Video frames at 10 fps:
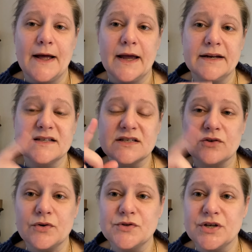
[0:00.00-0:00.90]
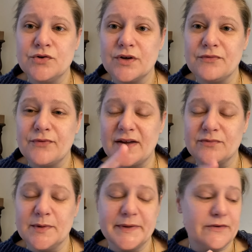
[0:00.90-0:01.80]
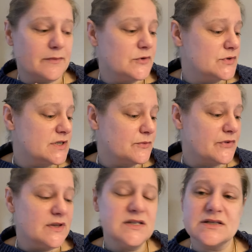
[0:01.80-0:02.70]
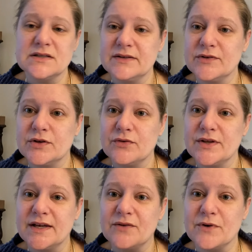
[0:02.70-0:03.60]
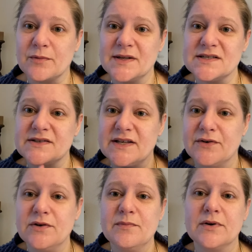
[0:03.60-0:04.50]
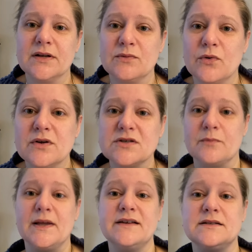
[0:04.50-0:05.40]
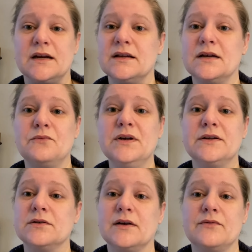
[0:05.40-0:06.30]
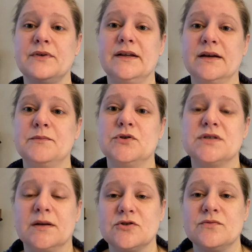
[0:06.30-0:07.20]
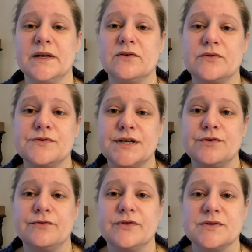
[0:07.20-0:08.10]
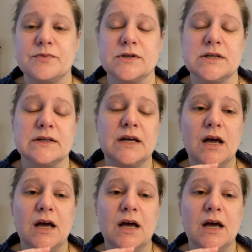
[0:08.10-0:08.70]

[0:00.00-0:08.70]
And it's a crochet hook of 5 millimeter I'm using with this, even though the yarn recommends thinner, but it works up nicely. I really don't have a feeling I'm using a too big crochet hook for this project.